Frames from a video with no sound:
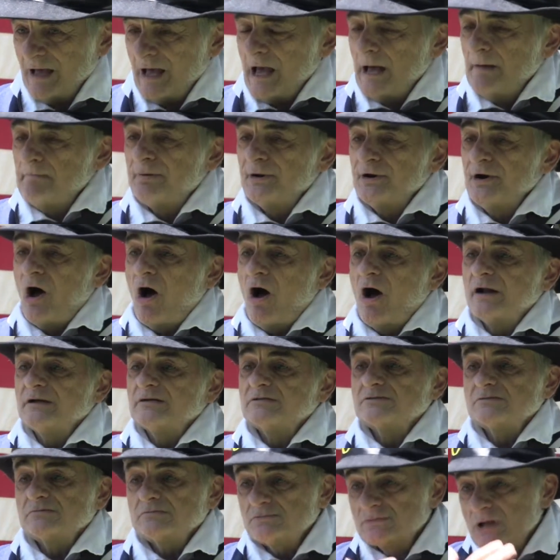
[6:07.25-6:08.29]
And Bernard
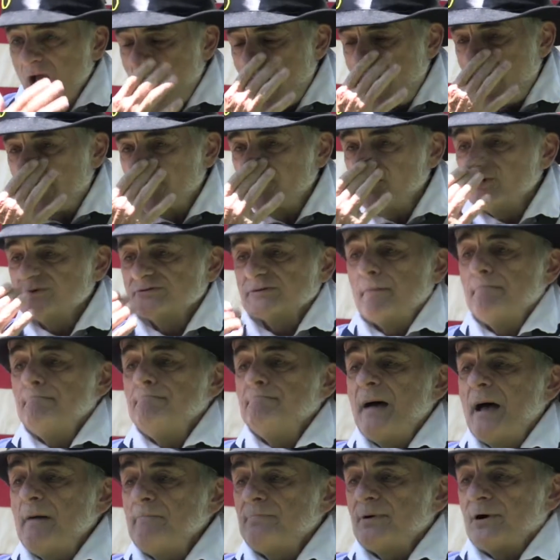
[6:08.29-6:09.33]
Todd, who was a
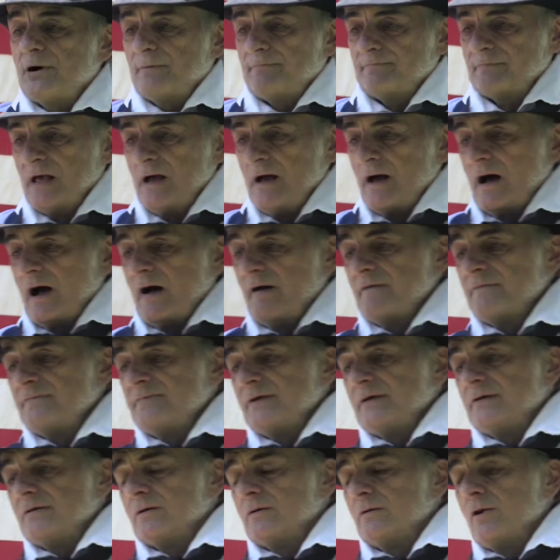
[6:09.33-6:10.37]
member of
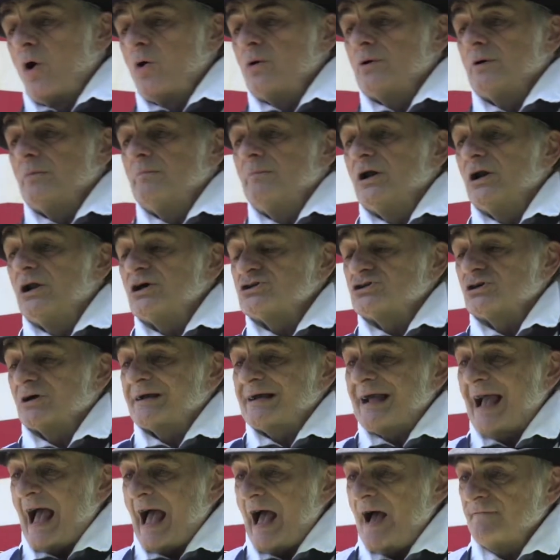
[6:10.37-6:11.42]
the local militia
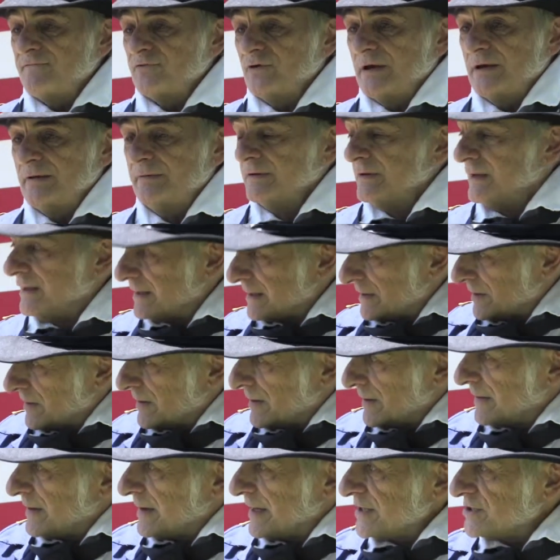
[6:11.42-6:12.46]
cavalry,
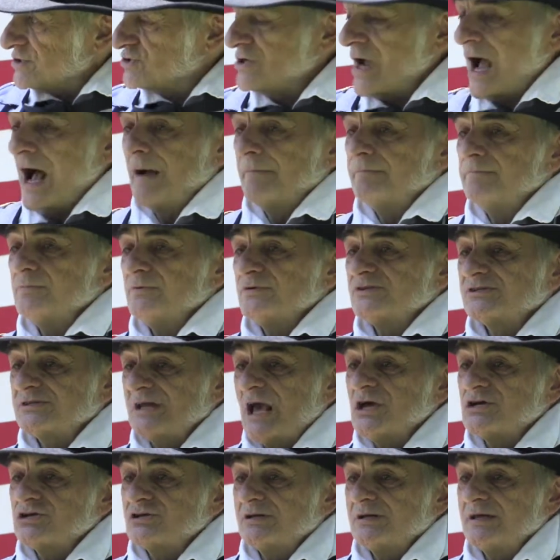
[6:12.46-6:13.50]
his job was
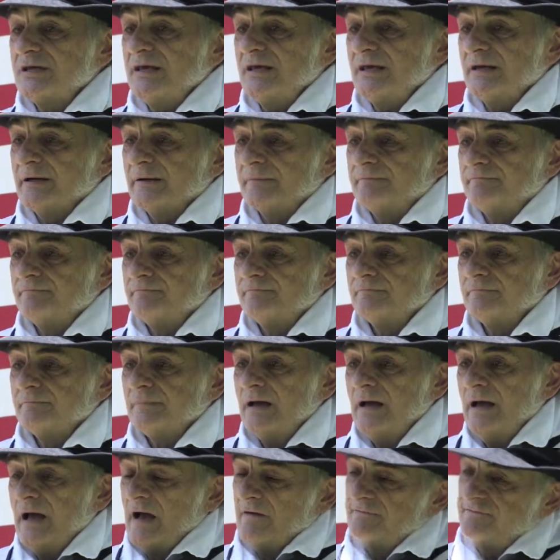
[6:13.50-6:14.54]
stationed here.
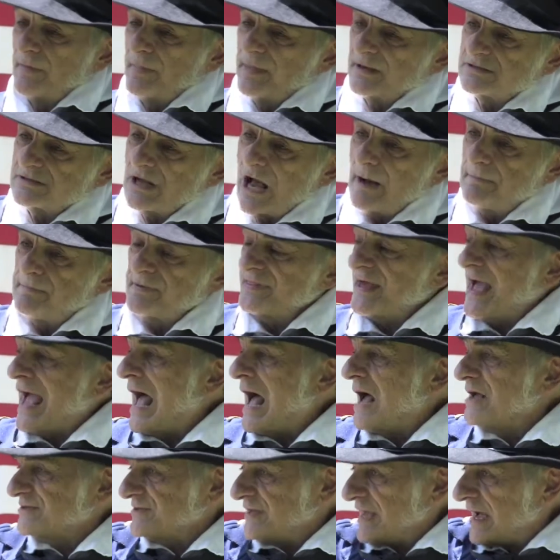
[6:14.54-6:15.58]
And from the top of the
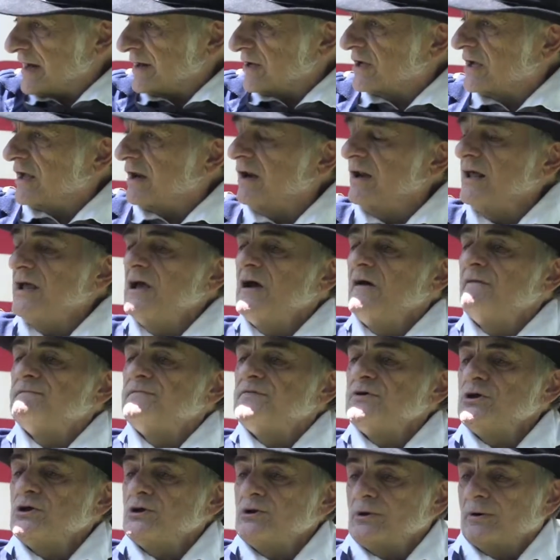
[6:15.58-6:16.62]
house, he had a clear
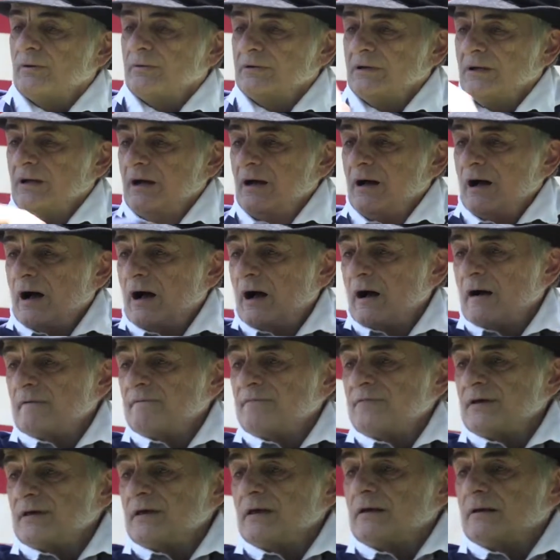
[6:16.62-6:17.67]
view
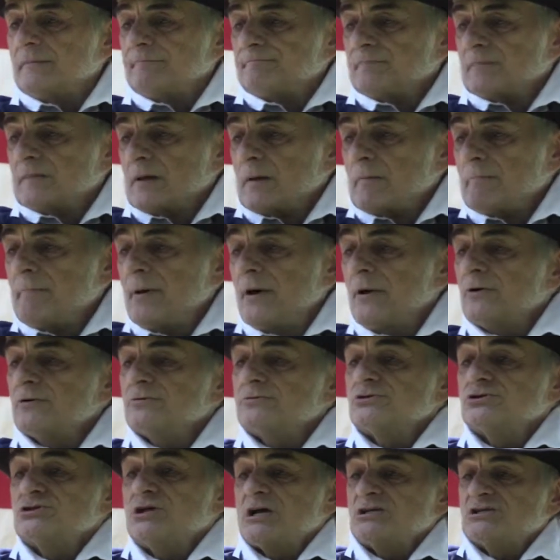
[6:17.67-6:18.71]
of the middle
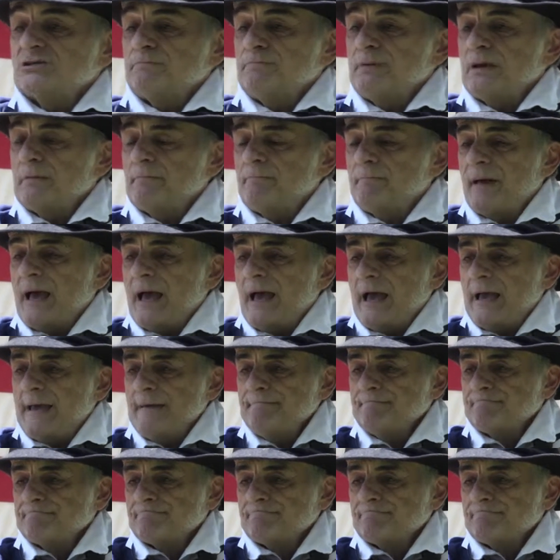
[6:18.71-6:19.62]
Chesapeake Bay.